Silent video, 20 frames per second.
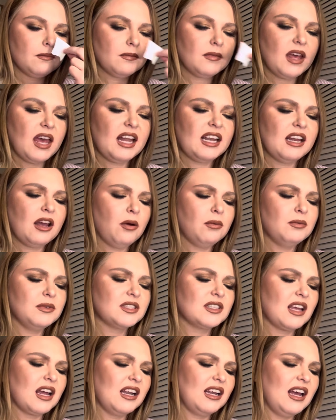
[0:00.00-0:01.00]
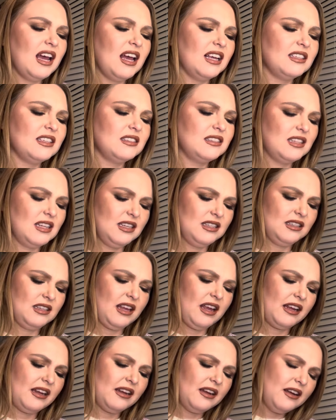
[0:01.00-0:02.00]
And it almost kind of has this
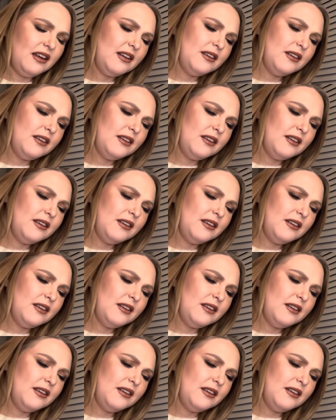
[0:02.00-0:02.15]
like